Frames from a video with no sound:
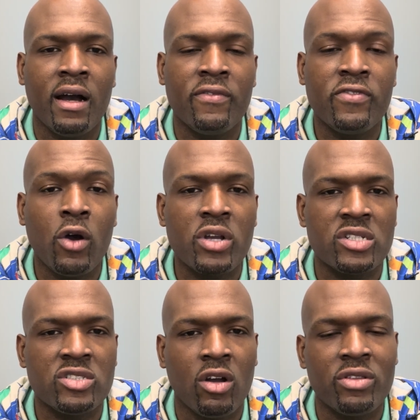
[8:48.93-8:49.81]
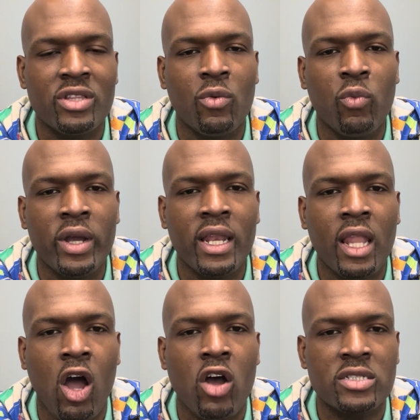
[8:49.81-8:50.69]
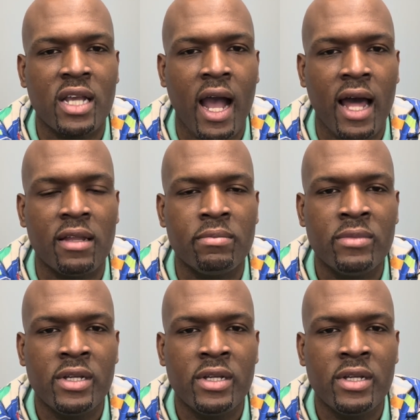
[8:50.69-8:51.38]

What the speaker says: focused on the win-loss column.